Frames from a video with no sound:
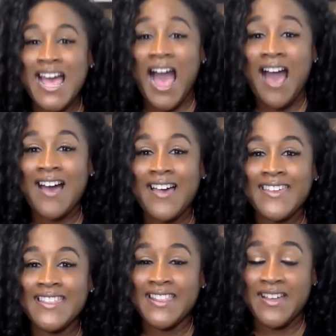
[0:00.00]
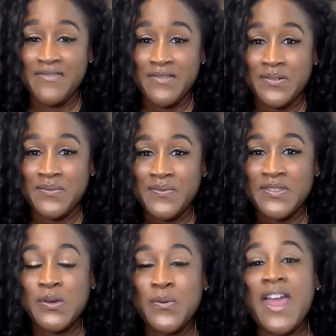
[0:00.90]
eye level.
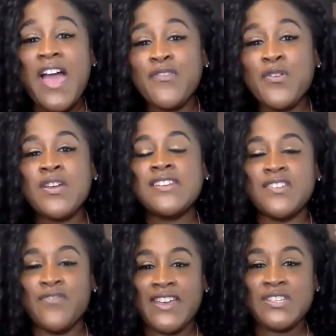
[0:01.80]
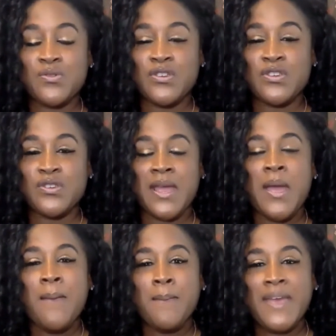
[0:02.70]
So whatever device you are using,
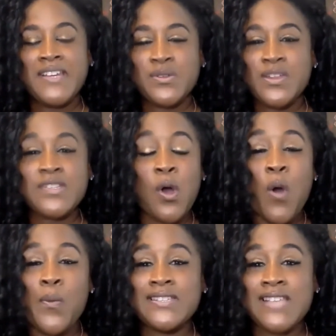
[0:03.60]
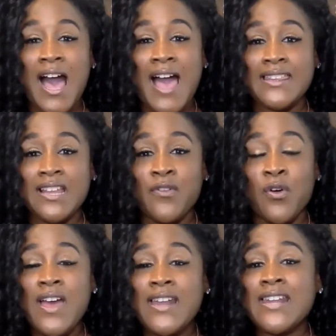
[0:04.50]
make sure that it's always eye
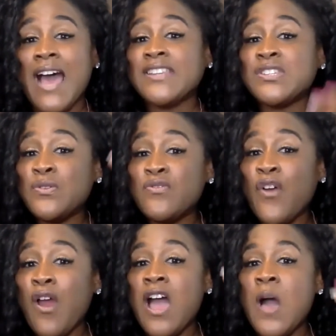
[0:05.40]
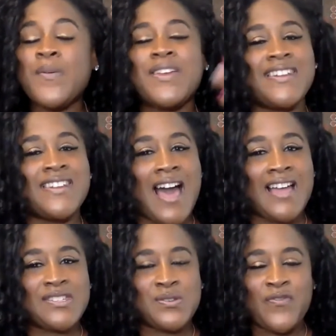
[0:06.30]
level, not too far up and
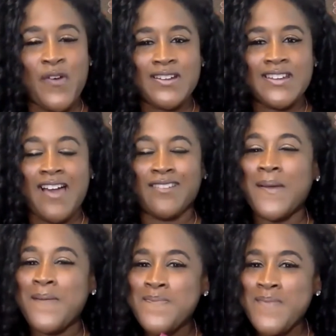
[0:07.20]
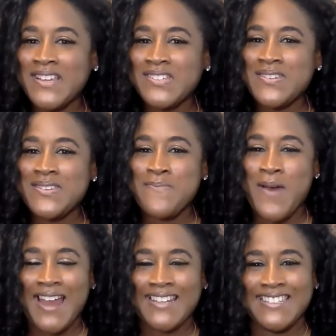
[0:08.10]
not too far down. Make sure you
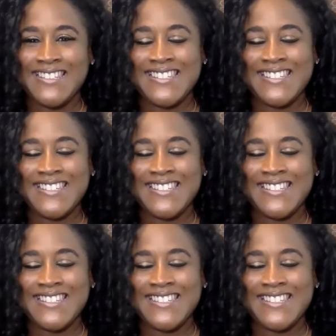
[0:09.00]
practice.